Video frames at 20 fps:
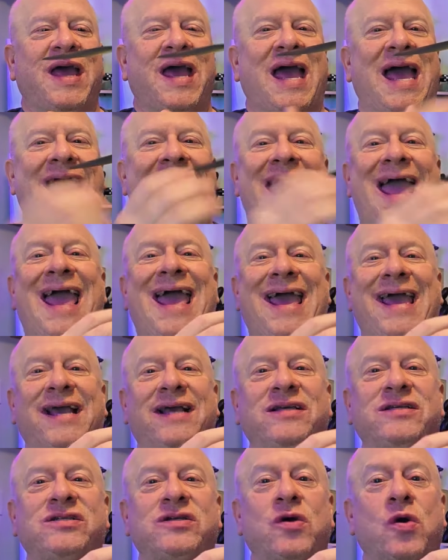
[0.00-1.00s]

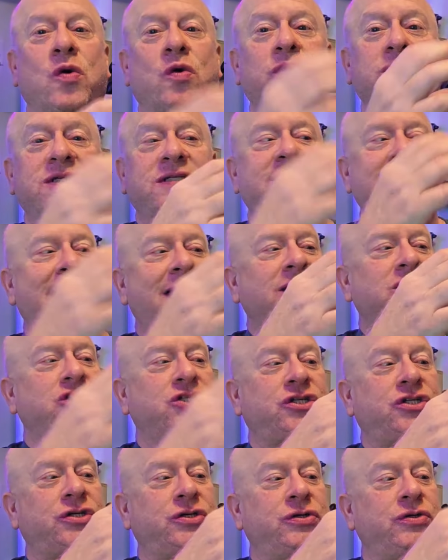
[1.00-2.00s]
hangs or is
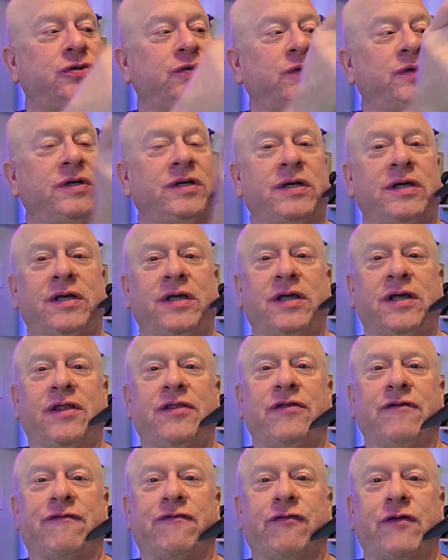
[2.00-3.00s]
attached to
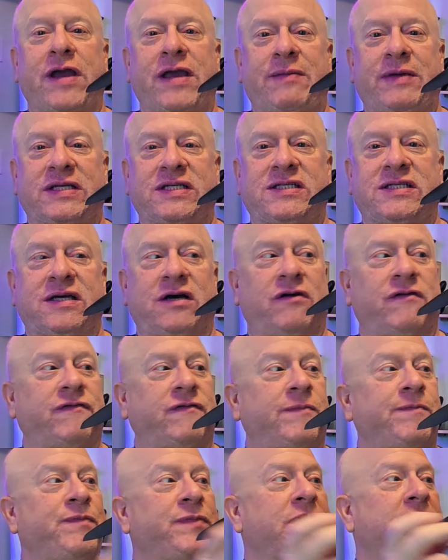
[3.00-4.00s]
the frame itself.
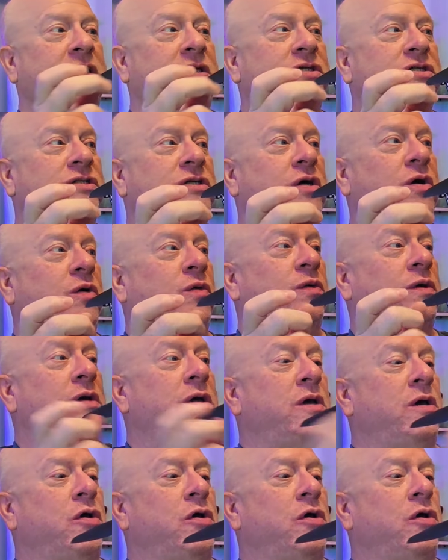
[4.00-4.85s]
So